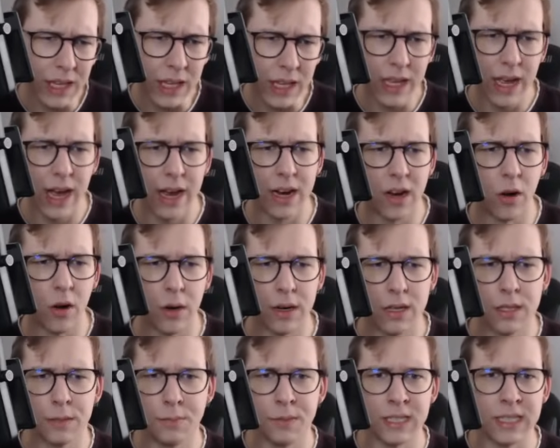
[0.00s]
I don't know,
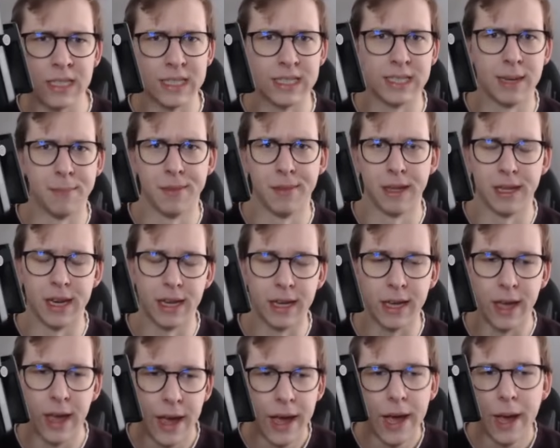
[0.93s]
it's missing something.
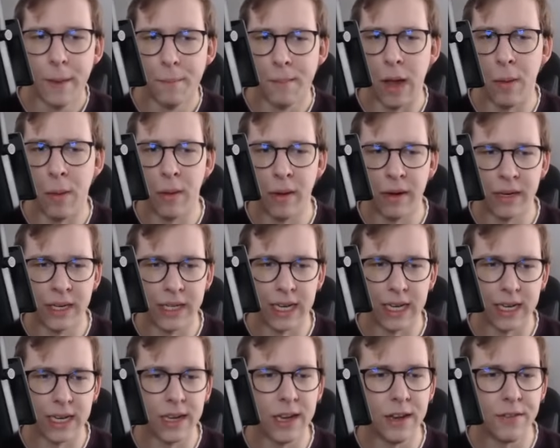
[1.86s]
Like, maybe we need
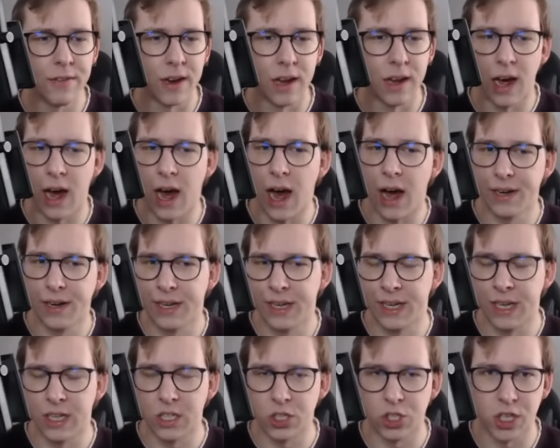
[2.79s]
like even a harder
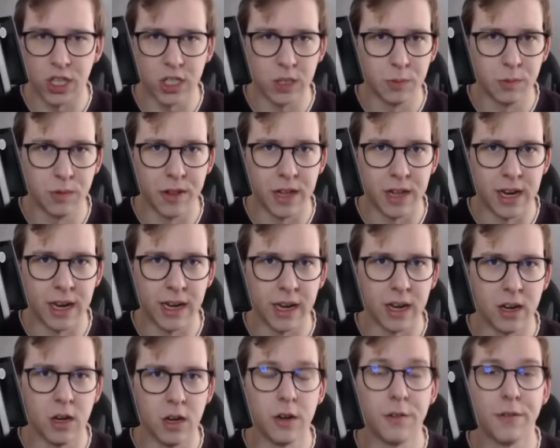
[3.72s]
hitting charge move. There are
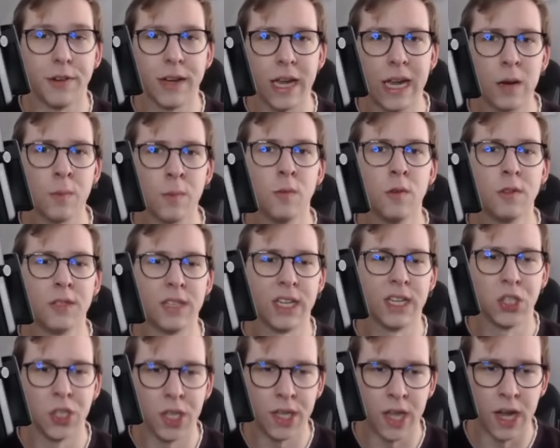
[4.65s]
like a lot of kick moves
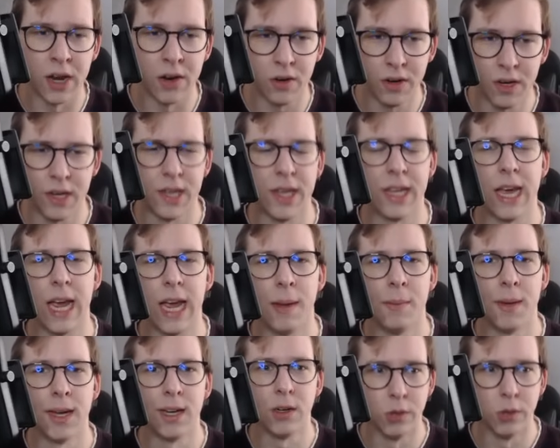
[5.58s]
actually that are not in the
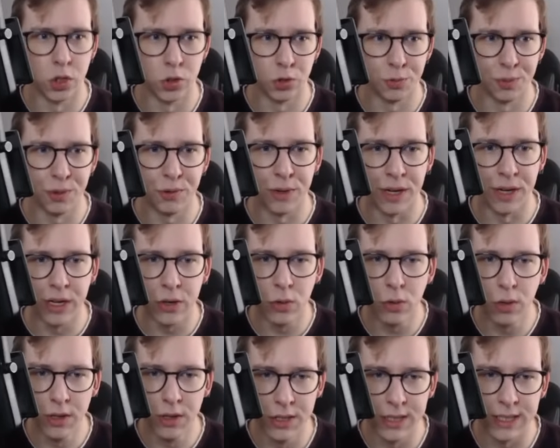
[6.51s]
game yet, which would be really
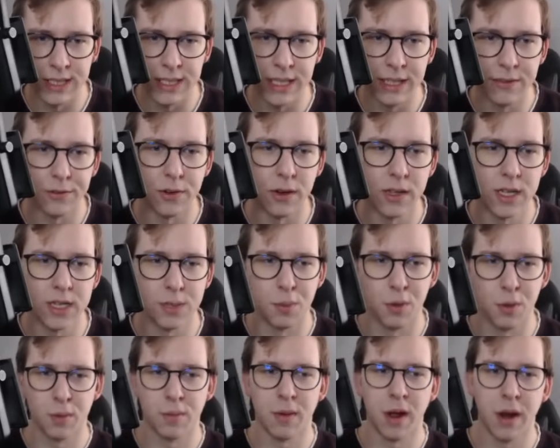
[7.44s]
cool to see for this
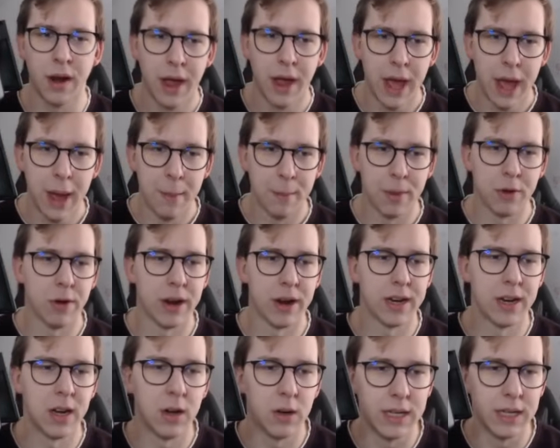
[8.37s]
Pokemon. But
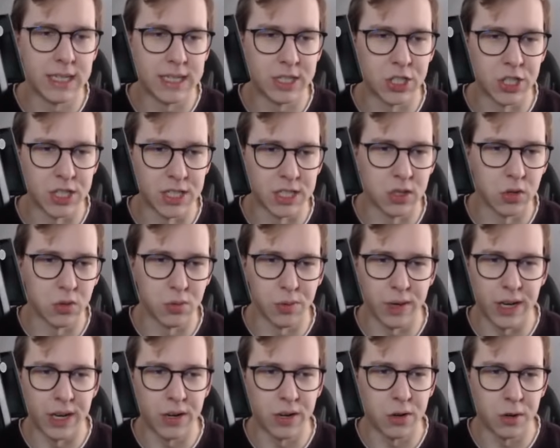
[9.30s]
right now, it's just not
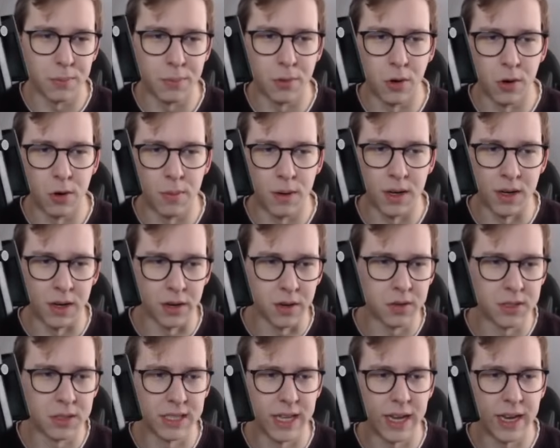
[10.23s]
really a good Pokemon to
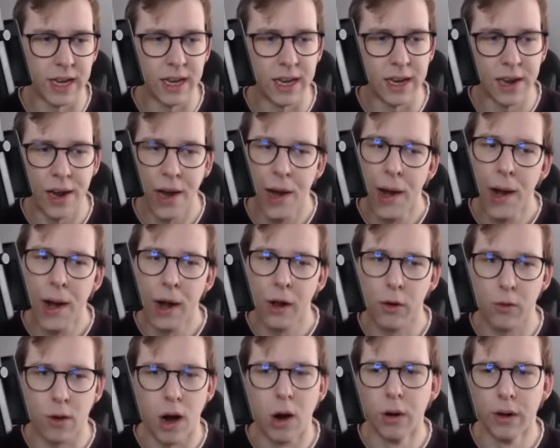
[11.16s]
use, sadly.
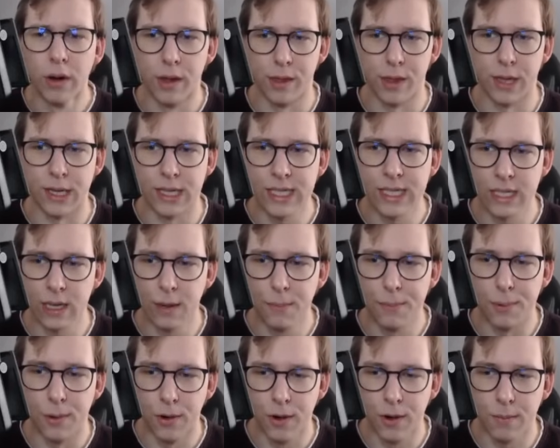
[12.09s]
Growlithe is a
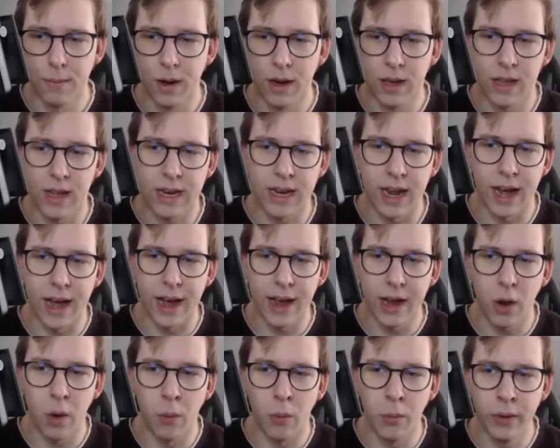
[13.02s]
Pokemon that
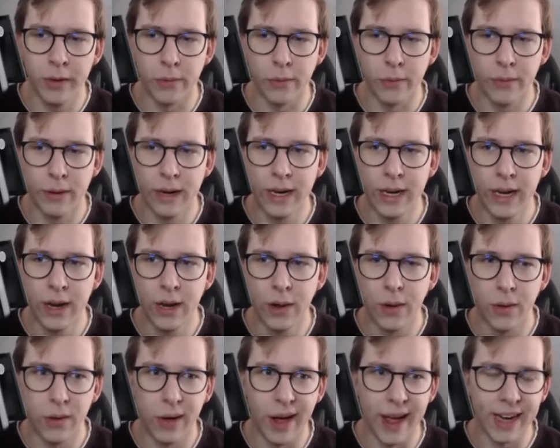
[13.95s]
I would really
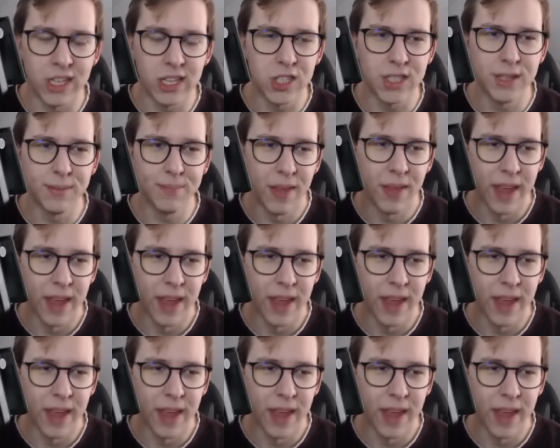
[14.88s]
actually...